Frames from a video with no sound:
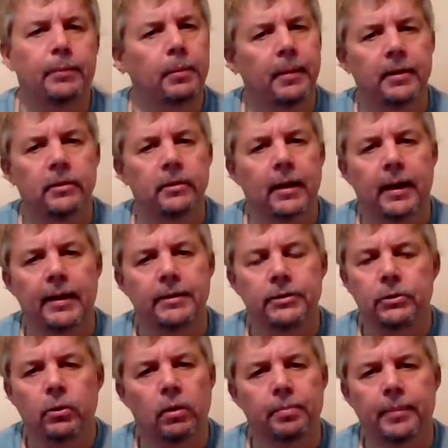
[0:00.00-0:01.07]
put my little guy in his
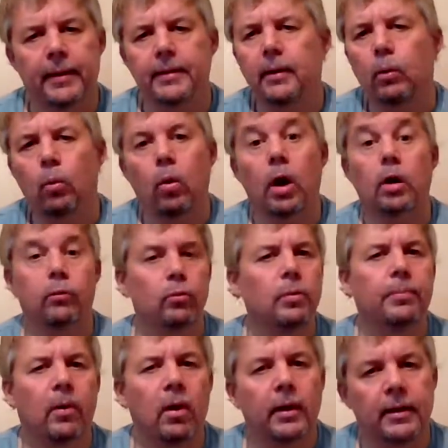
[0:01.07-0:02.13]
dog bed and I walk through the
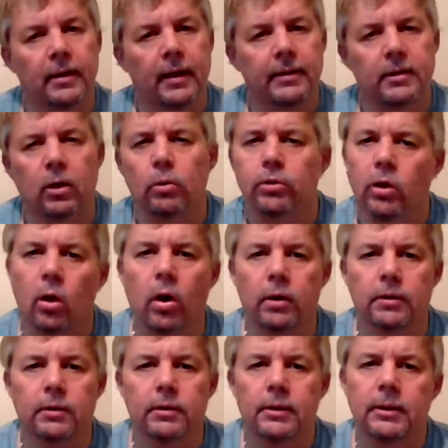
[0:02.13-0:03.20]
parking lot to go
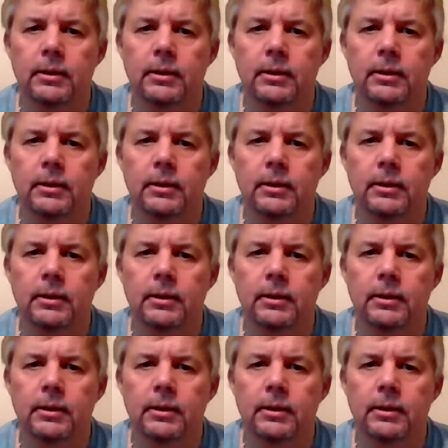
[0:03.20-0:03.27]
talk to